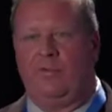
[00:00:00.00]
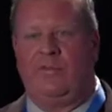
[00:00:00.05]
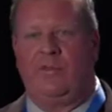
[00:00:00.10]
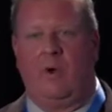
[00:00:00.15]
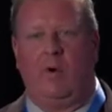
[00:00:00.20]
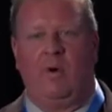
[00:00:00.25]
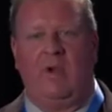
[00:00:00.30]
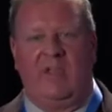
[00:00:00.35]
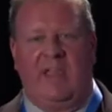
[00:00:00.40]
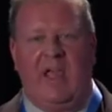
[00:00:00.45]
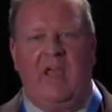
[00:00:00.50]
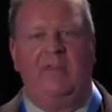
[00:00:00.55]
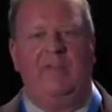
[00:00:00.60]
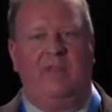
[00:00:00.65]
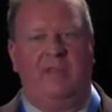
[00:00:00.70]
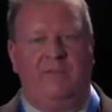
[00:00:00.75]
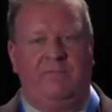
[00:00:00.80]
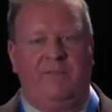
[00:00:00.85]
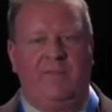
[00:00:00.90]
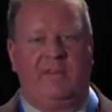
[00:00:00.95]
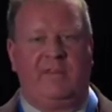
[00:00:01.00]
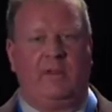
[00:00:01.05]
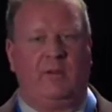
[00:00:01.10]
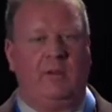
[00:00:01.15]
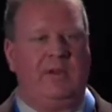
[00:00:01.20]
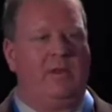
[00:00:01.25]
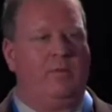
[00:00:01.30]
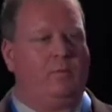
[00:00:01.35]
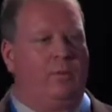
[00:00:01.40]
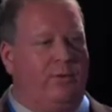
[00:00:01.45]
So again, that
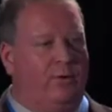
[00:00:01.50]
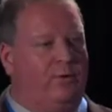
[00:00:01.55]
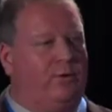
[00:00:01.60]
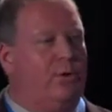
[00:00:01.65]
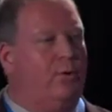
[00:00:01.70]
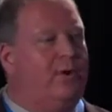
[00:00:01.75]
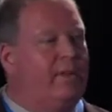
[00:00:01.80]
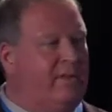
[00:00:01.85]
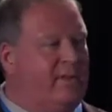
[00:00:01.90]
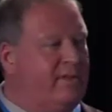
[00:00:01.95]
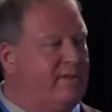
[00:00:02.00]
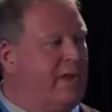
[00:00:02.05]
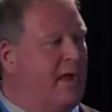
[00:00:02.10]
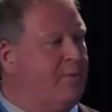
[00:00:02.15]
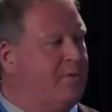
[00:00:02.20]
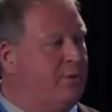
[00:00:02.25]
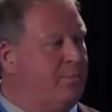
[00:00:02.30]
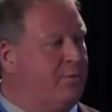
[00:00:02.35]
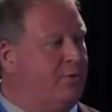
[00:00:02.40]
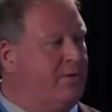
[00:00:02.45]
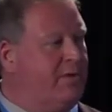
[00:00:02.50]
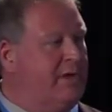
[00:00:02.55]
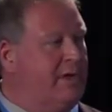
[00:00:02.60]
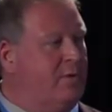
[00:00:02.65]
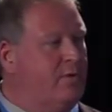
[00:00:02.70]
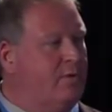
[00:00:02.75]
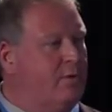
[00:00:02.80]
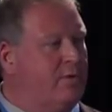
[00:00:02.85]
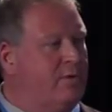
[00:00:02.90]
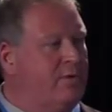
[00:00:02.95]
facilities, when they're doing these types of
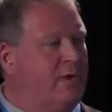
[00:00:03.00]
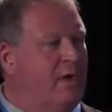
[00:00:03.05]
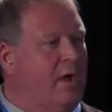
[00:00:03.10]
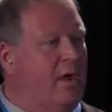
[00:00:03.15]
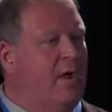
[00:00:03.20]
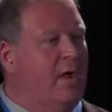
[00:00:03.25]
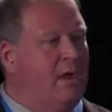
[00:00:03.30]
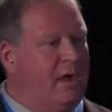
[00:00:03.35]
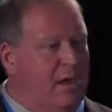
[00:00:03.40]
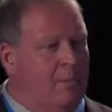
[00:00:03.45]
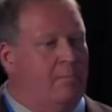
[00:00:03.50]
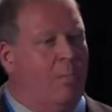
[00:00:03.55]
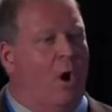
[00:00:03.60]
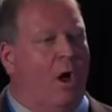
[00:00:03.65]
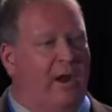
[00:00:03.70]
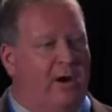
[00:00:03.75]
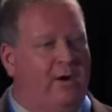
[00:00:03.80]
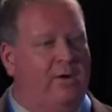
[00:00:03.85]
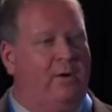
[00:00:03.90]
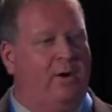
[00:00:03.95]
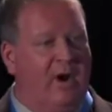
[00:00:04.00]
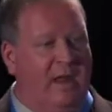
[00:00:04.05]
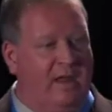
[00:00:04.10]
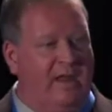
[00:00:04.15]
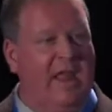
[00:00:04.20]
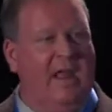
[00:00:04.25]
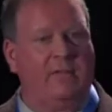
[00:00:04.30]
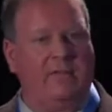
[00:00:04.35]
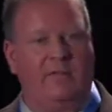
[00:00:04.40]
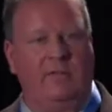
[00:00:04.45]
procedures, can monitor
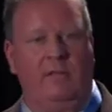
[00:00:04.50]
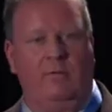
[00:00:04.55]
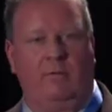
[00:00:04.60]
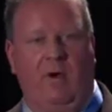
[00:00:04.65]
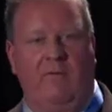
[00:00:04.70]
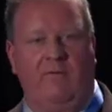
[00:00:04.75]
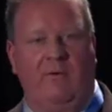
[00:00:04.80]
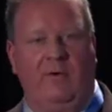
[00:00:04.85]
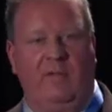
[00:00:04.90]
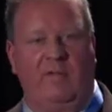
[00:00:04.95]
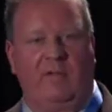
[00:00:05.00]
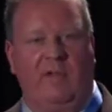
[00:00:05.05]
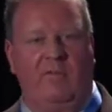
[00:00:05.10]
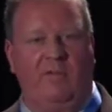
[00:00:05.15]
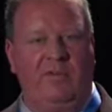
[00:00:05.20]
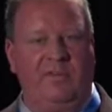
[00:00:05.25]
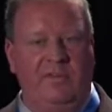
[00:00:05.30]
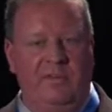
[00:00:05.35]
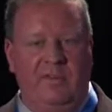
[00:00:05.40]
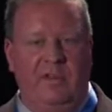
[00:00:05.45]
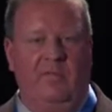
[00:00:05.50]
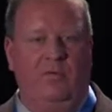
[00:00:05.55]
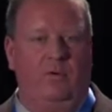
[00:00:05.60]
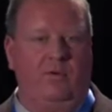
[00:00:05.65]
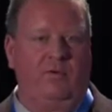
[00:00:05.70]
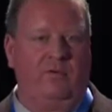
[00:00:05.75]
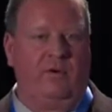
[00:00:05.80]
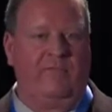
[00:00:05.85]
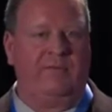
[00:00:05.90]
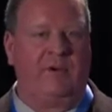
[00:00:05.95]
against these reference levels and see if they're
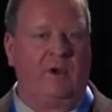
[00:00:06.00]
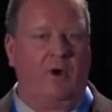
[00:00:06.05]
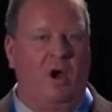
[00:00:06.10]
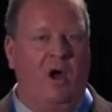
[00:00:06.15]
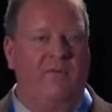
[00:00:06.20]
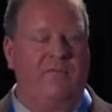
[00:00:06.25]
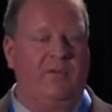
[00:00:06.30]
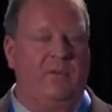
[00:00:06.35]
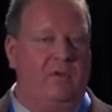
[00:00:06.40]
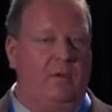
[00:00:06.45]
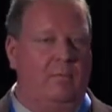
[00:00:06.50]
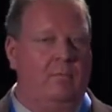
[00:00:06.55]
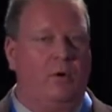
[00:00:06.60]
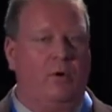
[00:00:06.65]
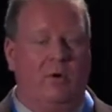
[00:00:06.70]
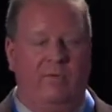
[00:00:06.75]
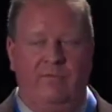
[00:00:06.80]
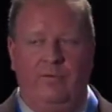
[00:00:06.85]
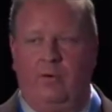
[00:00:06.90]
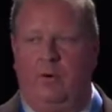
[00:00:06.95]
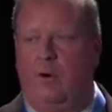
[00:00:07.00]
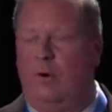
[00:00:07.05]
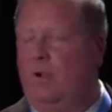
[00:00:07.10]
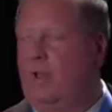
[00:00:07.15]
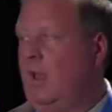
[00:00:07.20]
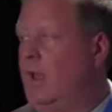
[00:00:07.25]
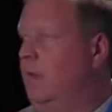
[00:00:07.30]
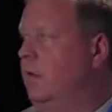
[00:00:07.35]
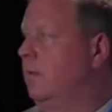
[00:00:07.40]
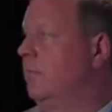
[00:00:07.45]
drifting off of them or if they're
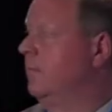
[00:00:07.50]
okay.